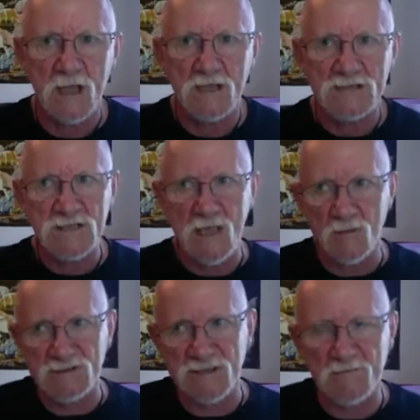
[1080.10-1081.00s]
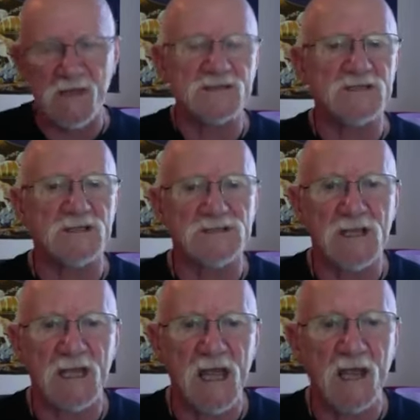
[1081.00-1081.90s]
So that was the message
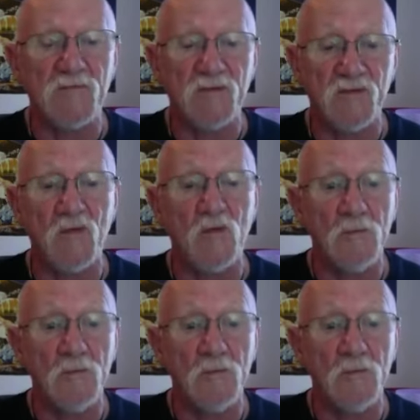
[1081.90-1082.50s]
that came through